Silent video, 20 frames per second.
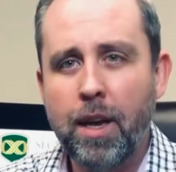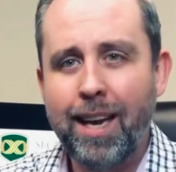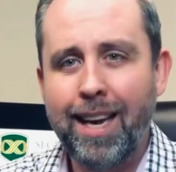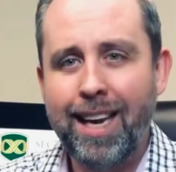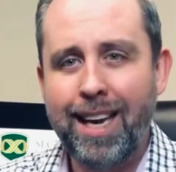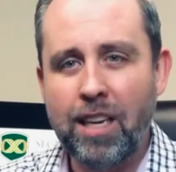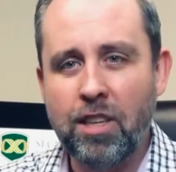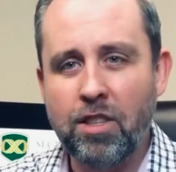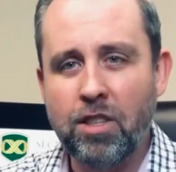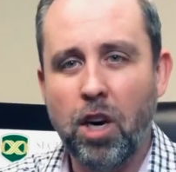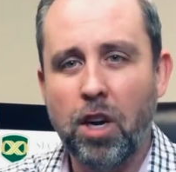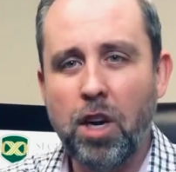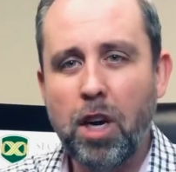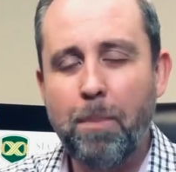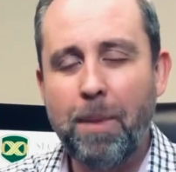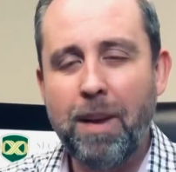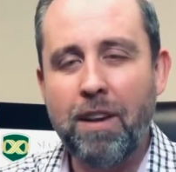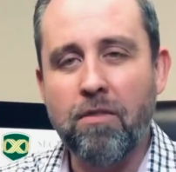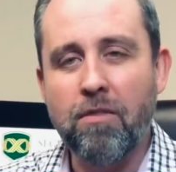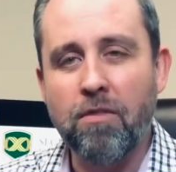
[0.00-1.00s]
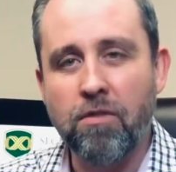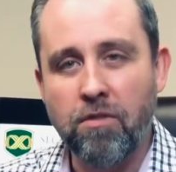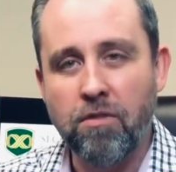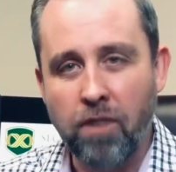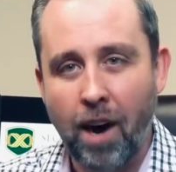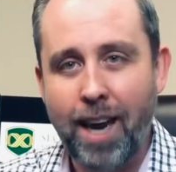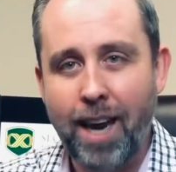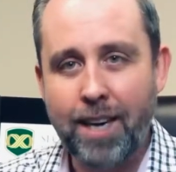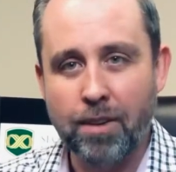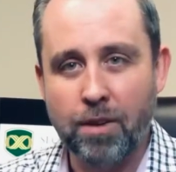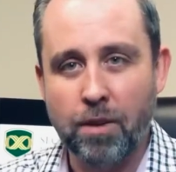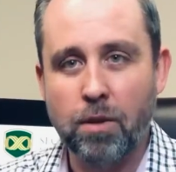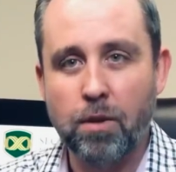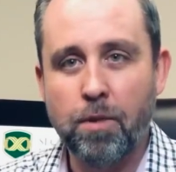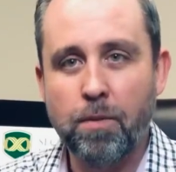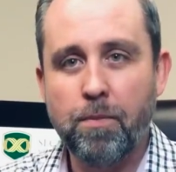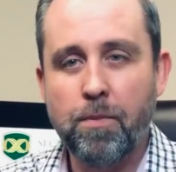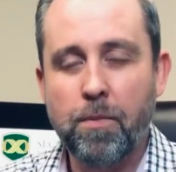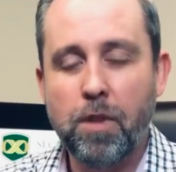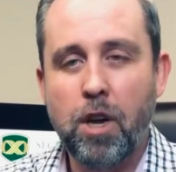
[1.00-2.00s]
is going to be vital
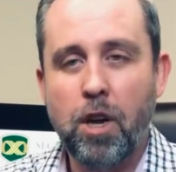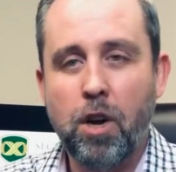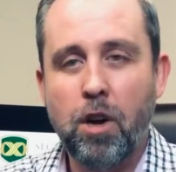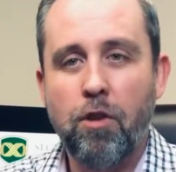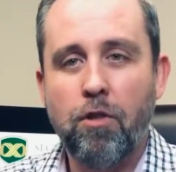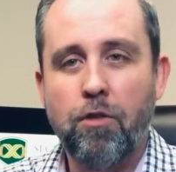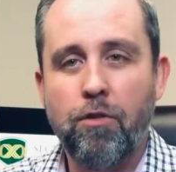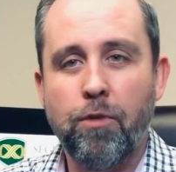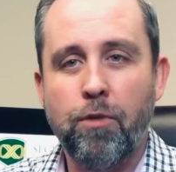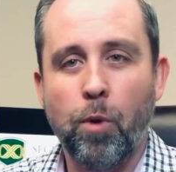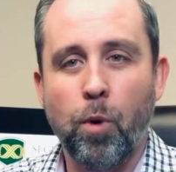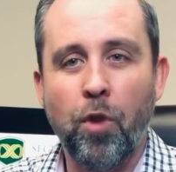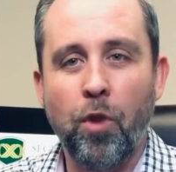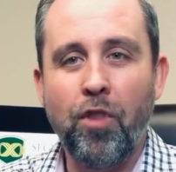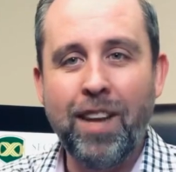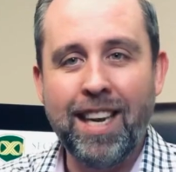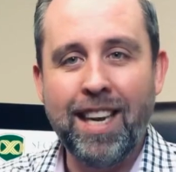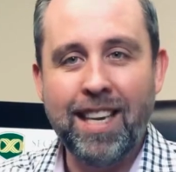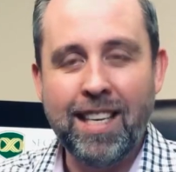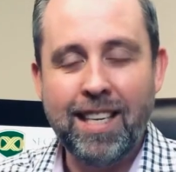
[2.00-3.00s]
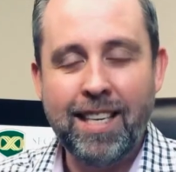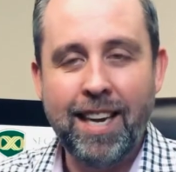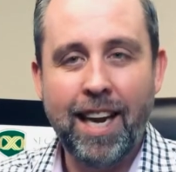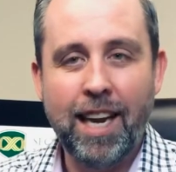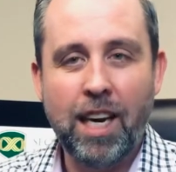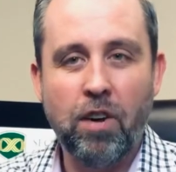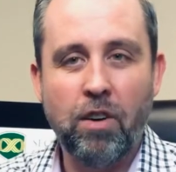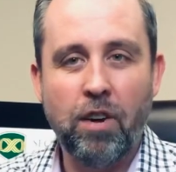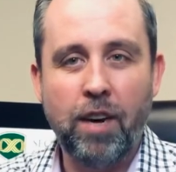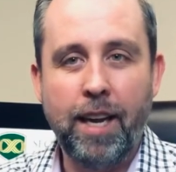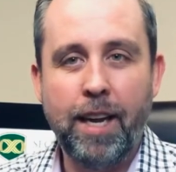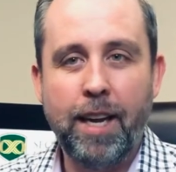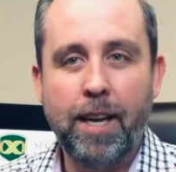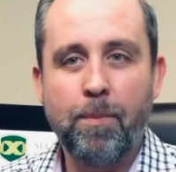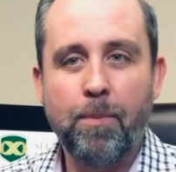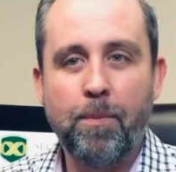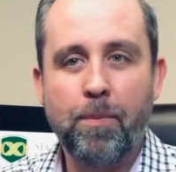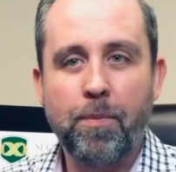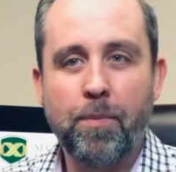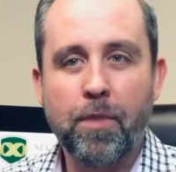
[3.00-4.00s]
for the integrity
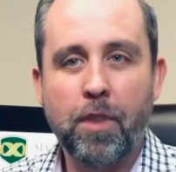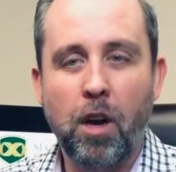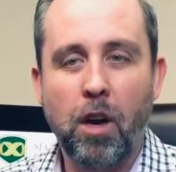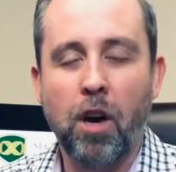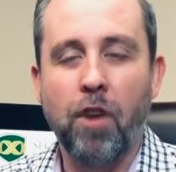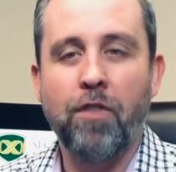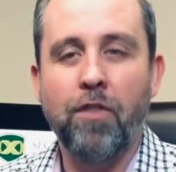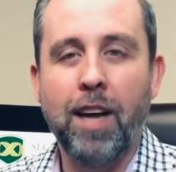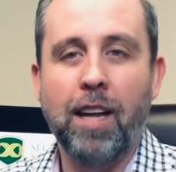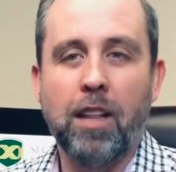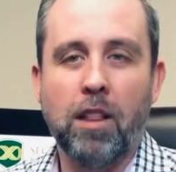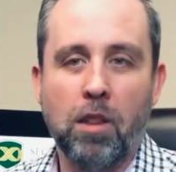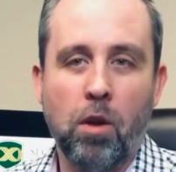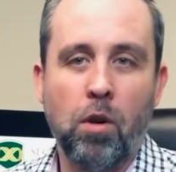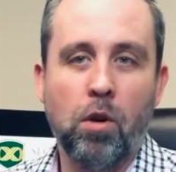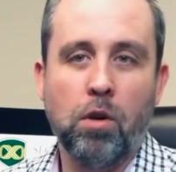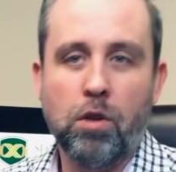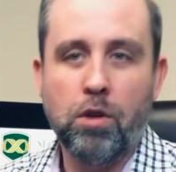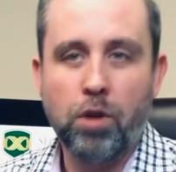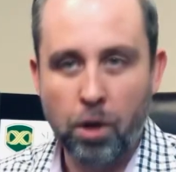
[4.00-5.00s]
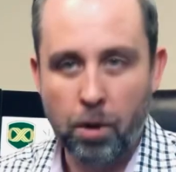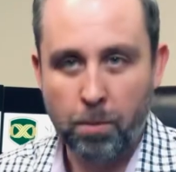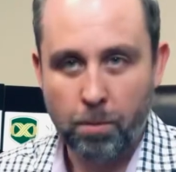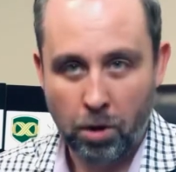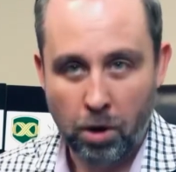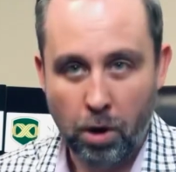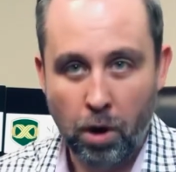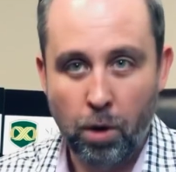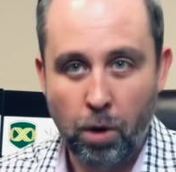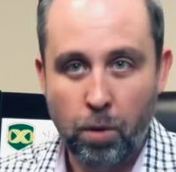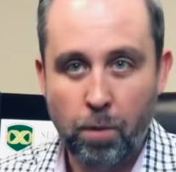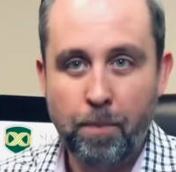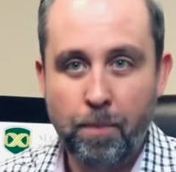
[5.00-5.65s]
of that long-term goal.